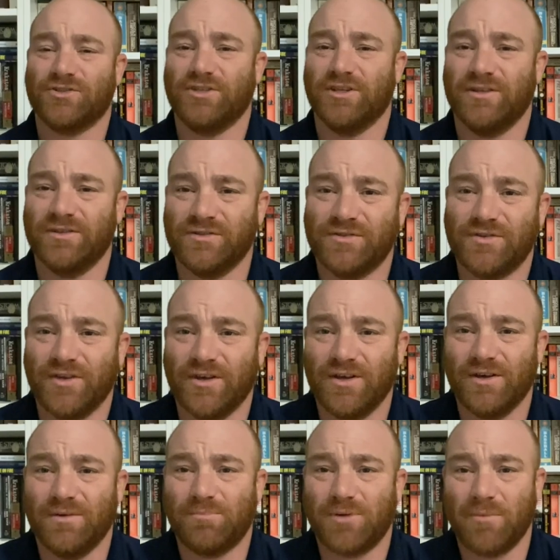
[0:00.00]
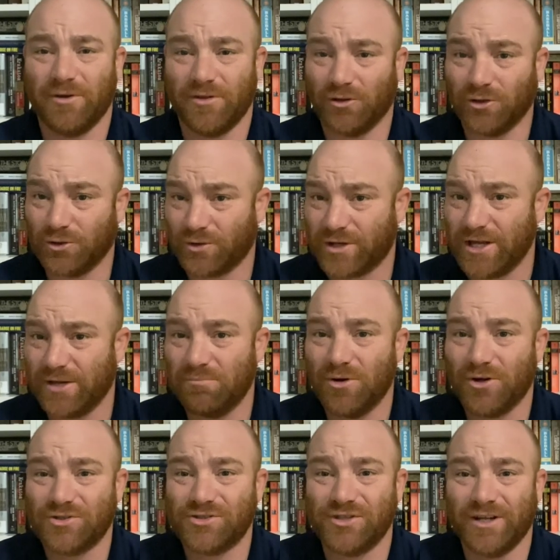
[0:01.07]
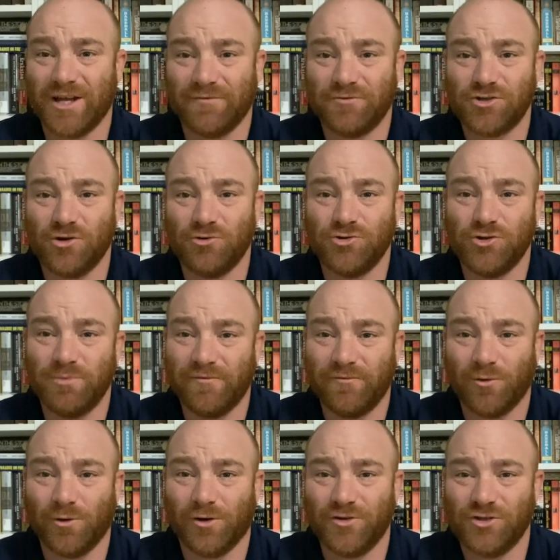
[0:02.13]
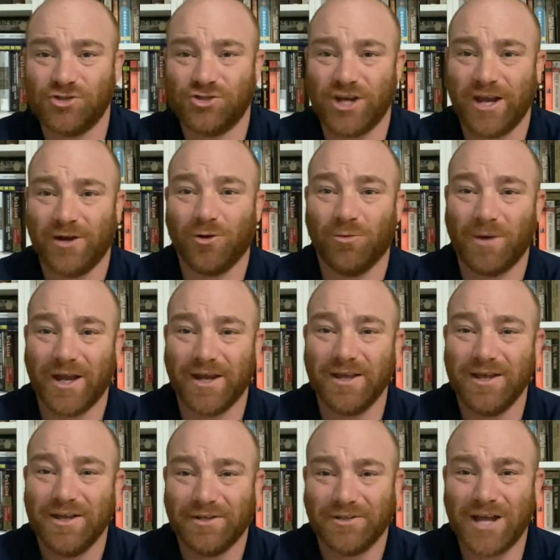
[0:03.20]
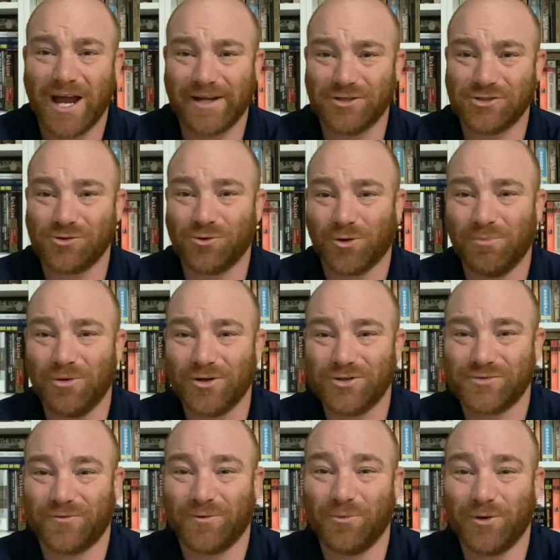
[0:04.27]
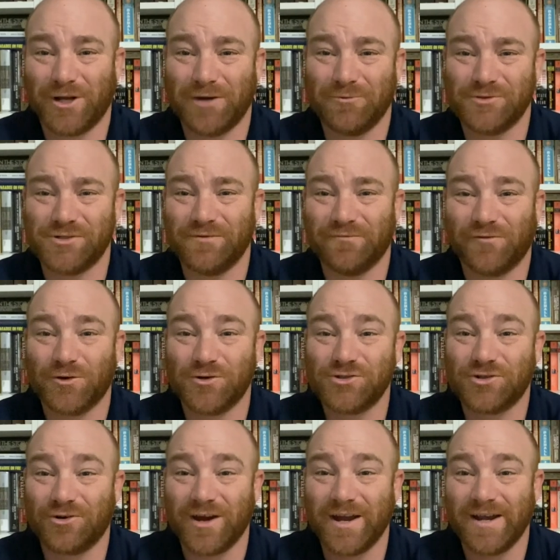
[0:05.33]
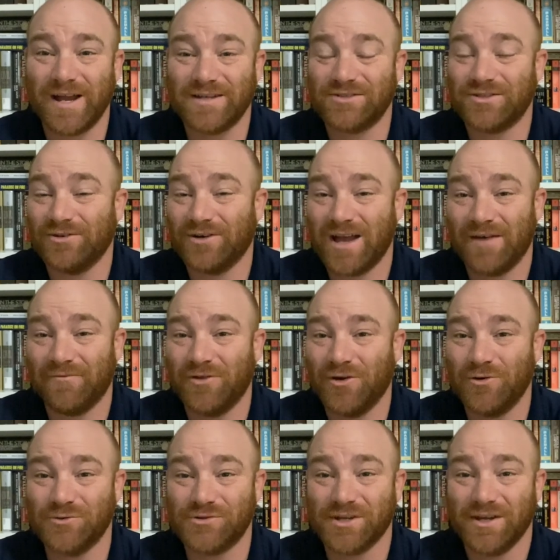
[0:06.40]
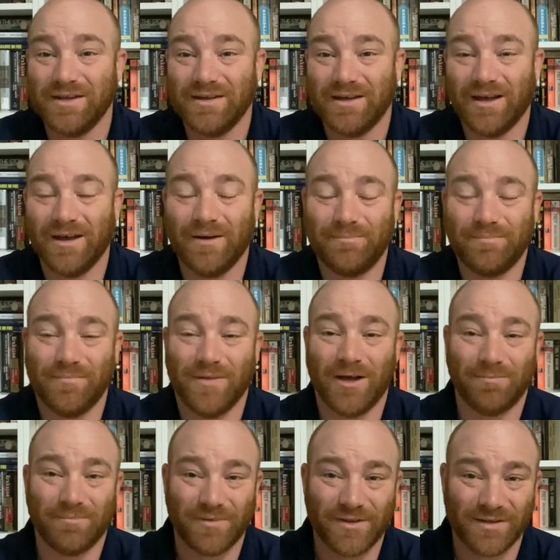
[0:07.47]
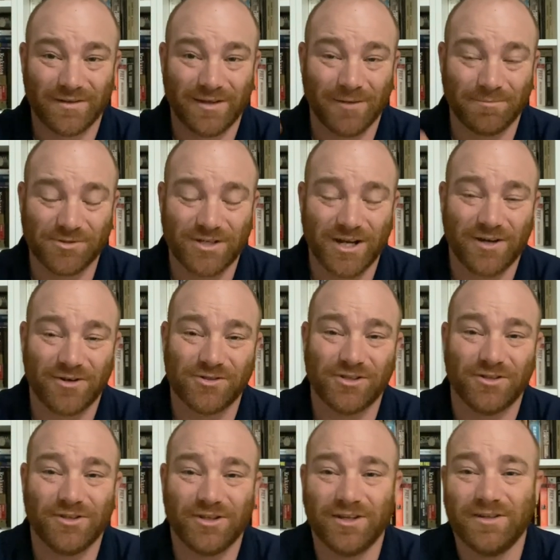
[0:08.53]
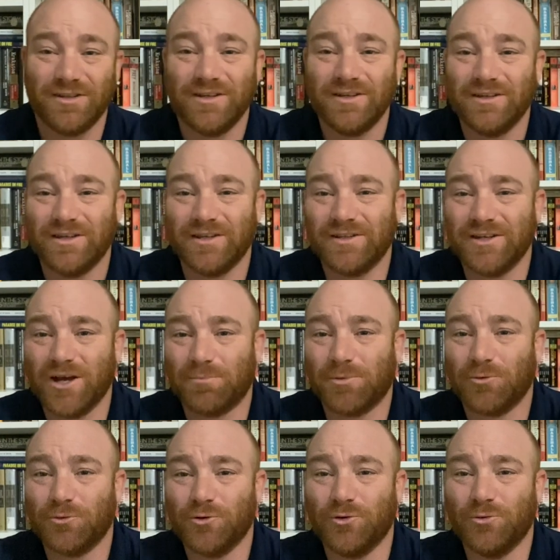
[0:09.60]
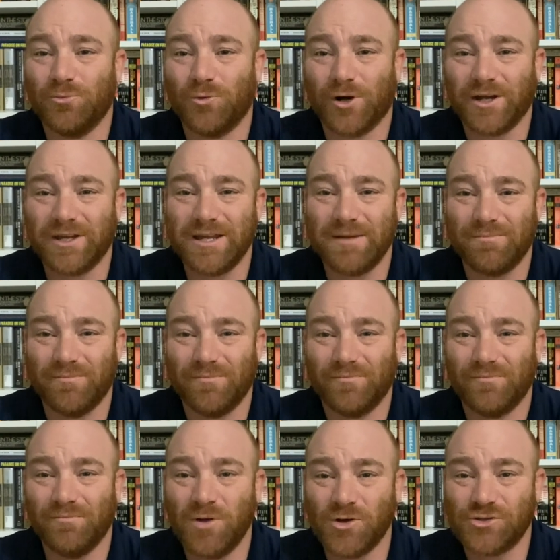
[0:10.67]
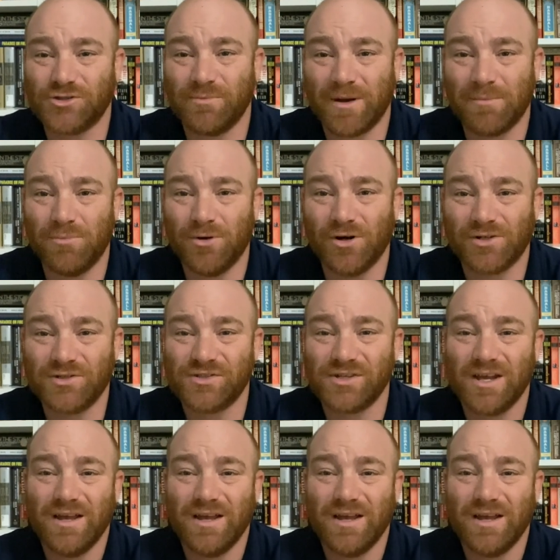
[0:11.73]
is the probably the little kid books that I've showed you before on this channel. My dinosaur books from when I was in first grade, I still have those up up the upstairs in the in the upper room where I keep most of my books.